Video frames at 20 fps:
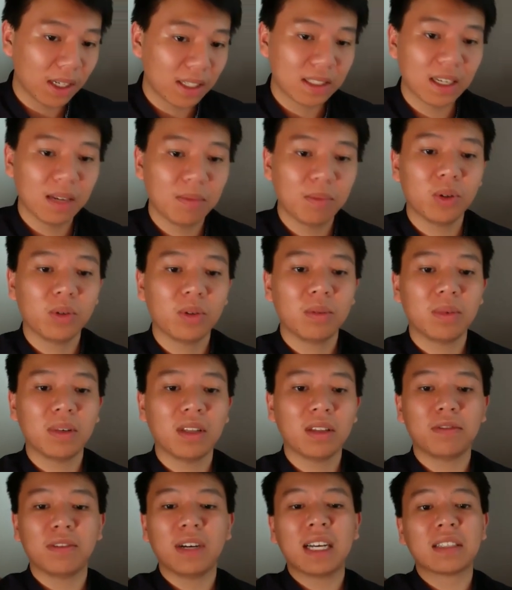One example would be
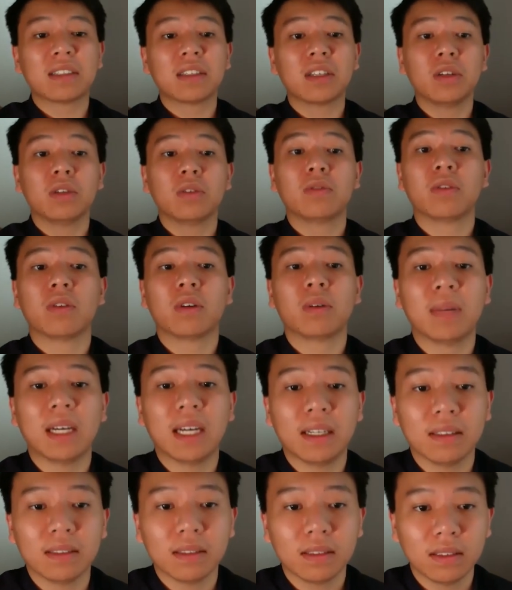the FASTQ
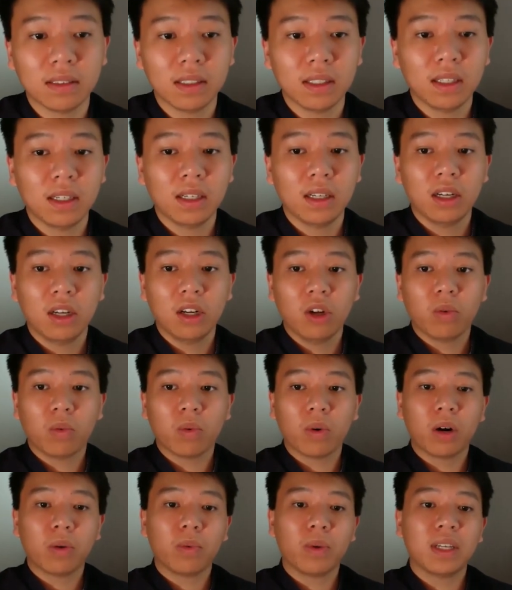format,
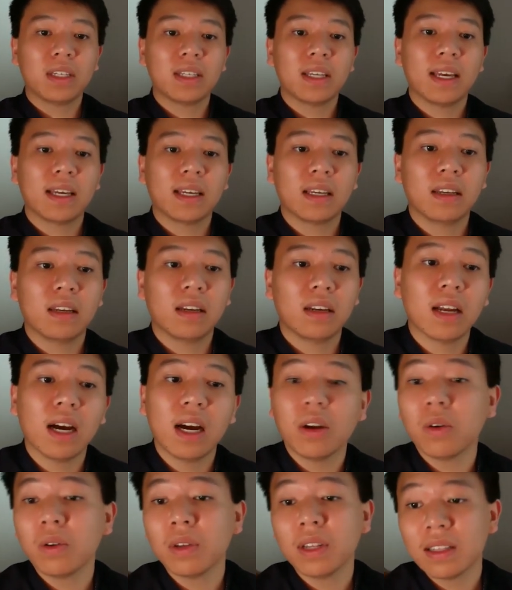where we take in
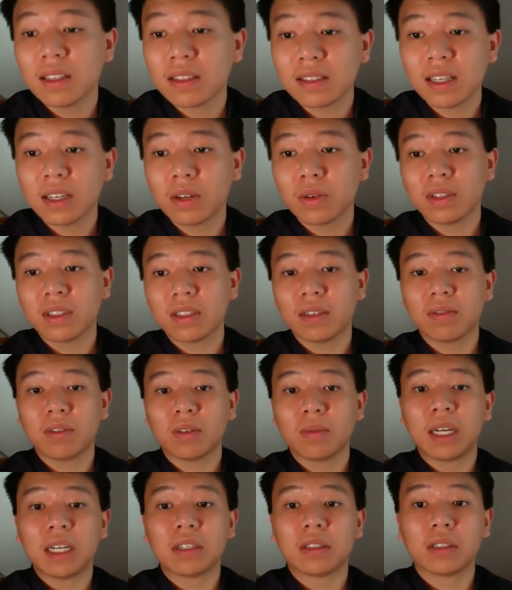not only the sequence
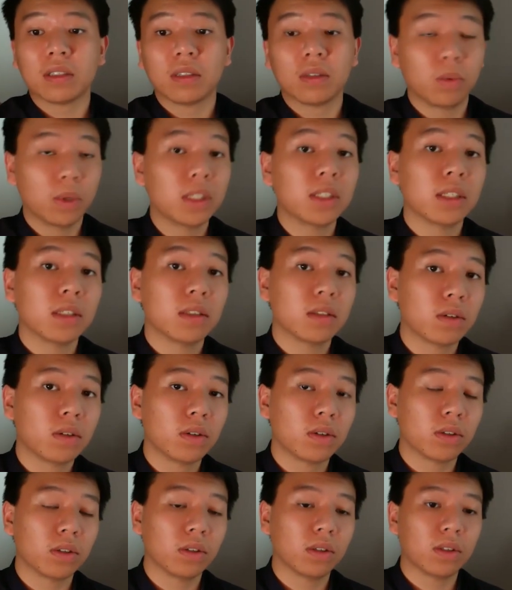information, which is
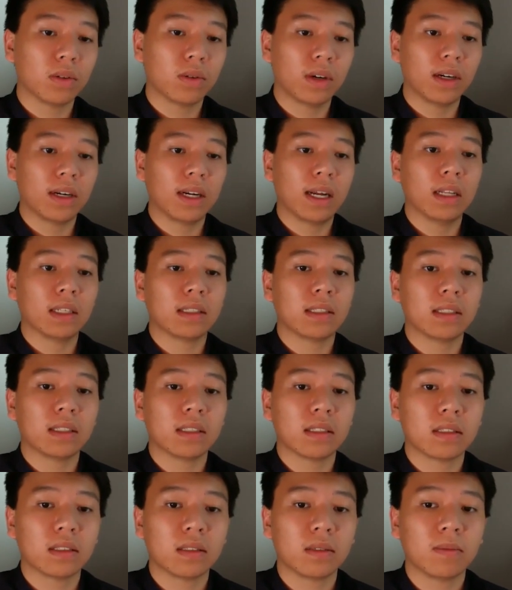crucial to our
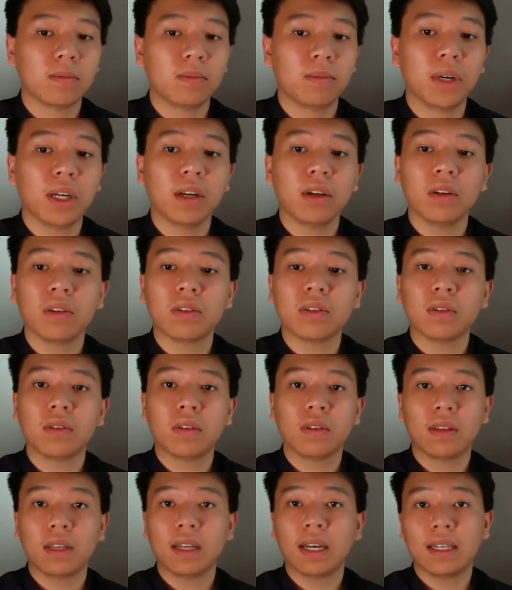analysis, but
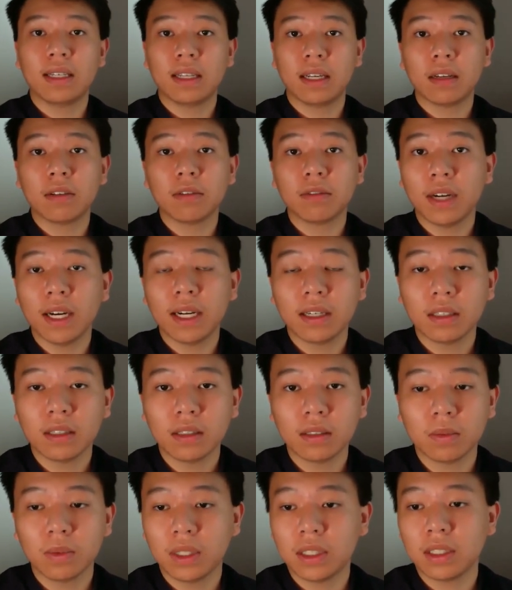also the identifier,
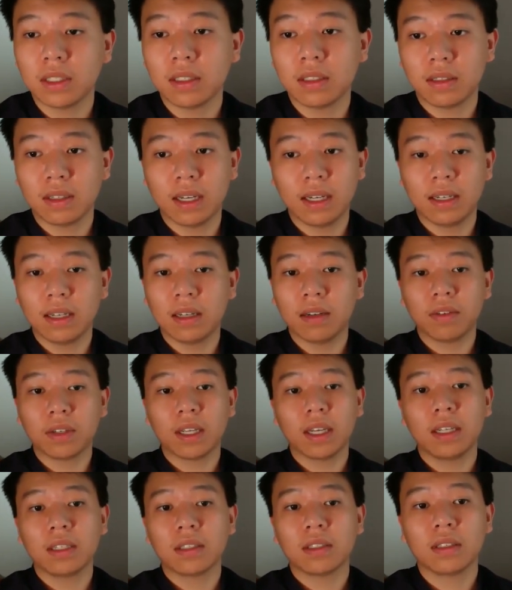which is the
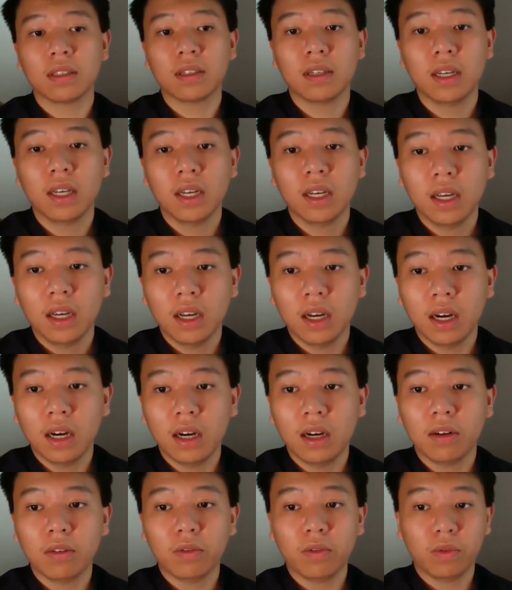identification
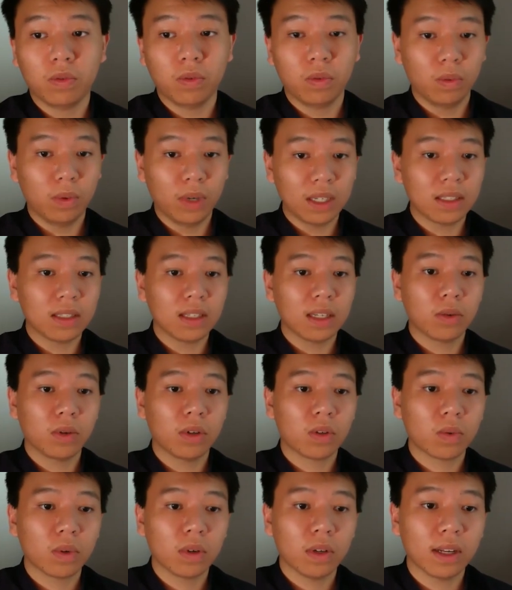of what
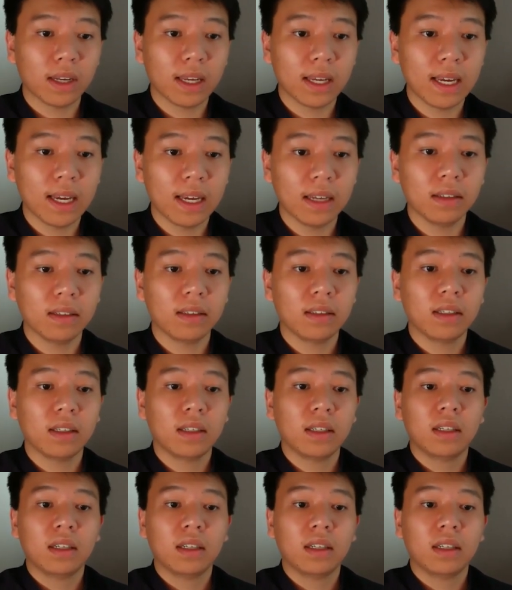sequence we're looking at,